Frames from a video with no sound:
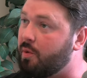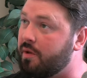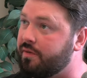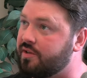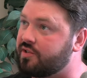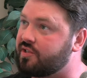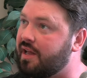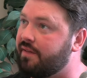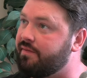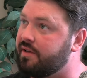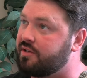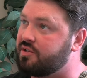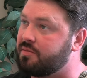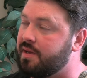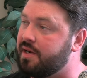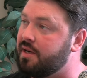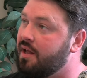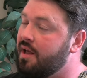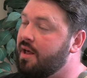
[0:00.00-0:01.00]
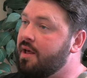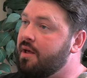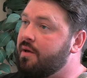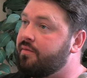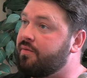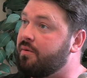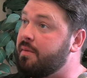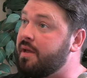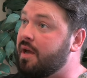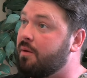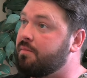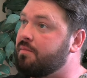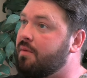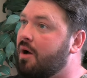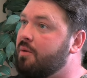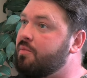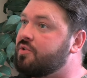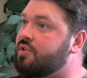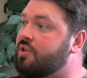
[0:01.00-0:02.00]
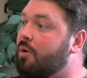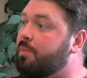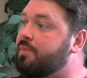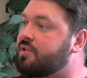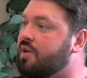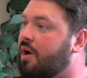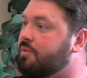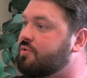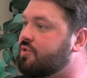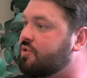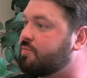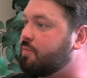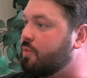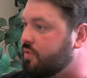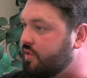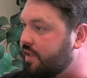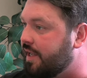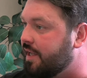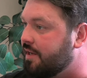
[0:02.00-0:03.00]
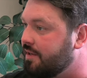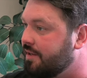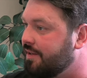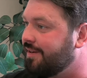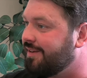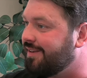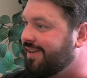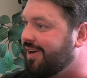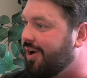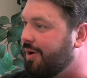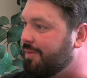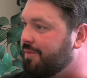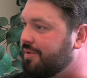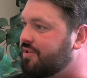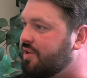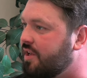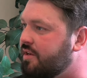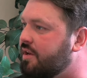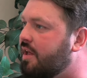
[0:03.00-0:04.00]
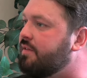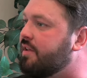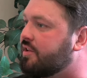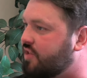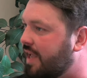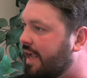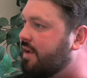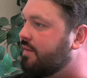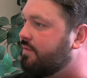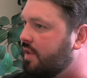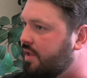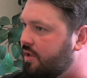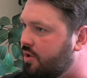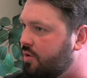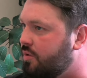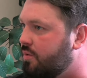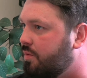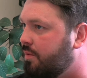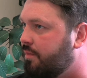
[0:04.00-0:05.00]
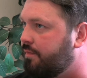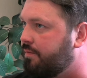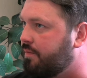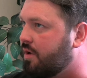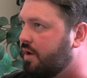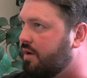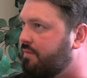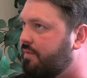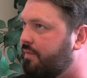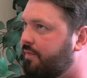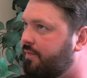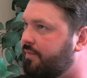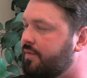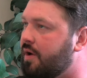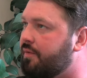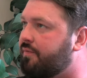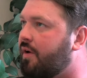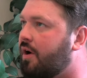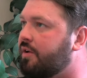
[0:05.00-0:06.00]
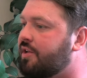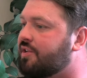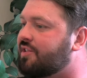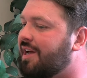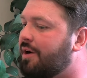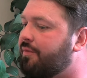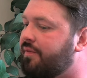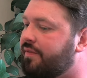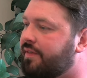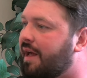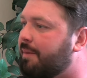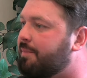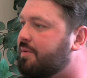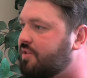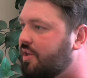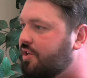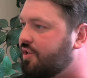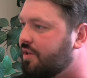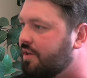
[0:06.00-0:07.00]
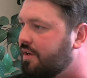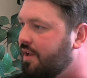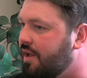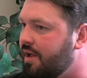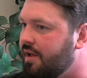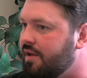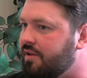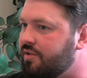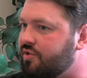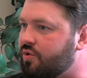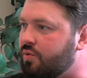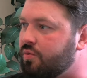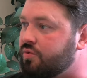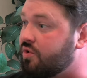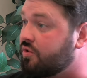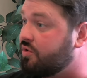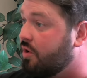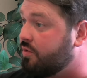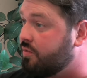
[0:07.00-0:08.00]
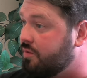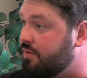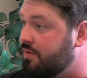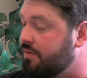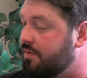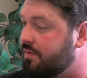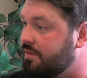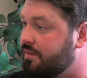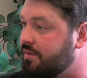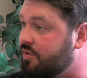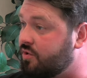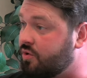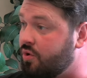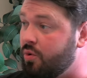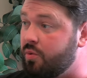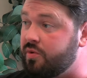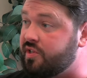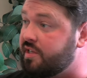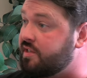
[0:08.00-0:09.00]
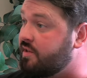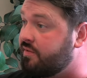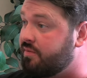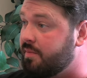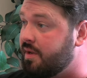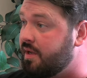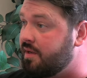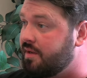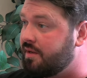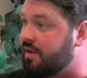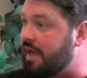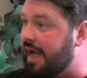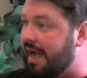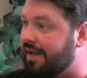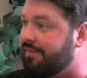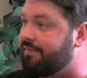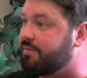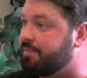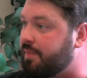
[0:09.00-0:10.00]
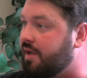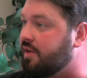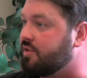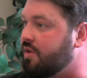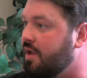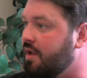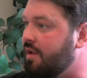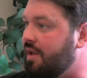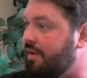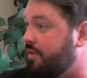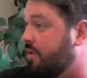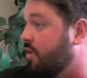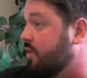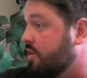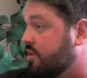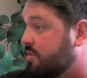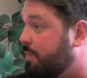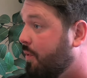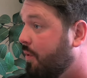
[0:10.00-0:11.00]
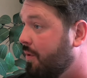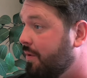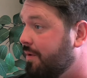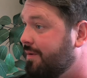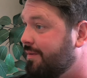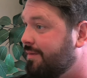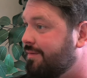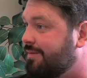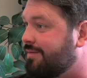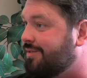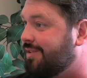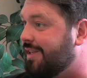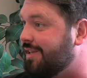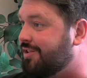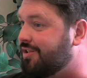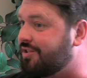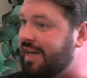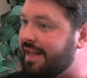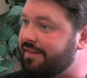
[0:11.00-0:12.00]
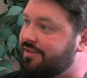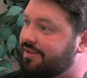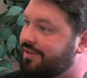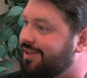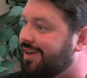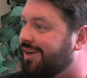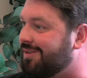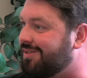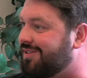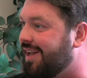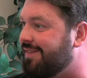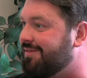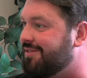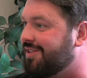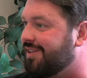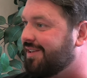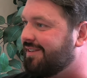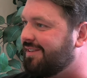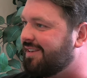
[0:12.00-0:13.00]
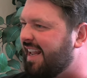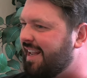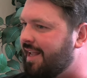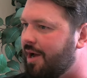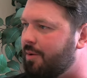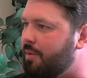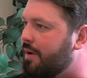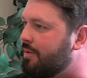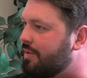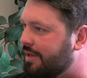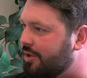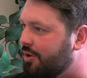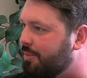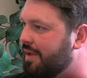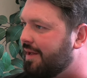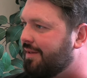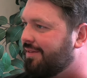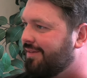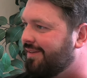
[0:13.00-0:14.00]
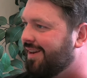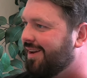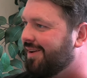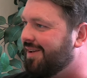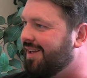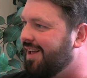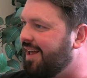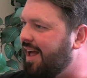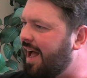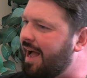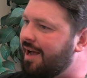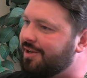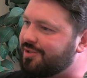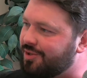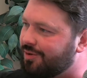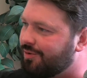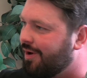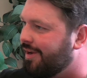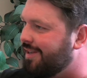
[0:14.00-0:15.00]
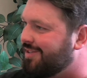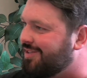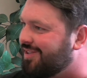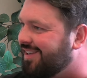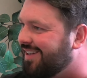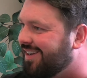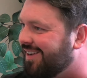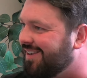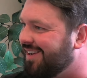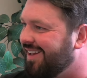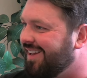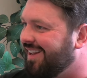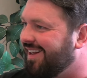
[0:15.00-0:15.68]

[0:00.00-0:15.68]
to understand it. Because I mean, for me, I'm, i was the opposite. I was the sporty kid. You know, I yeah. was, and, and the second that you kind of you know find yourself in that position, school's a doddle. School yeah. was easy for me, and um, because if you're good at sport, teachers let you know tend to let you get away with a little bit of you know ah it's all right he's you know